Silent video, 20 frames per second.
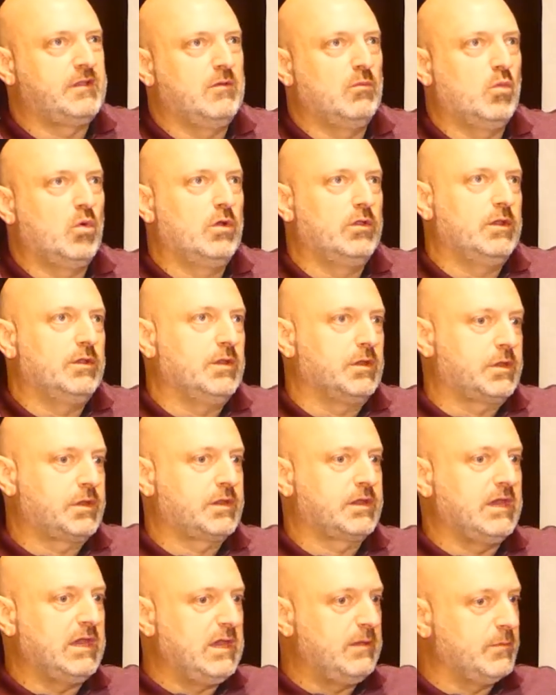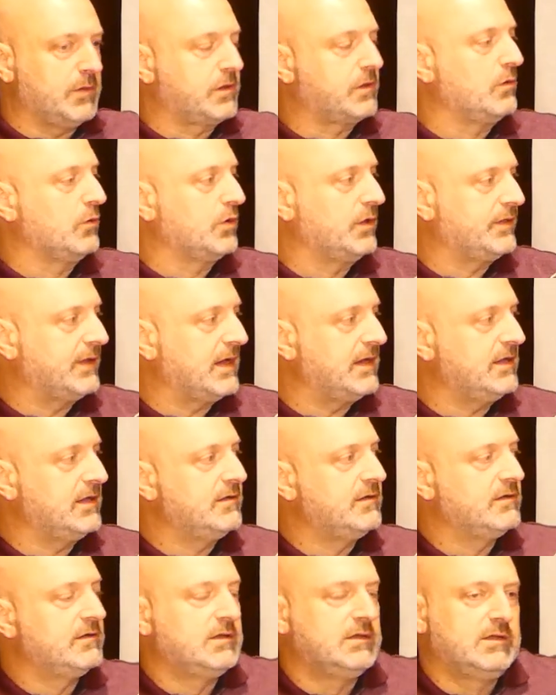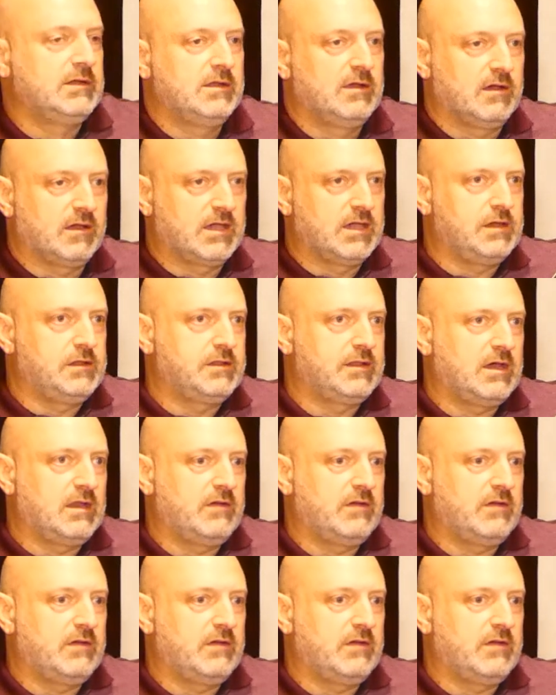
one that the scheme is sort of dated. Keystart have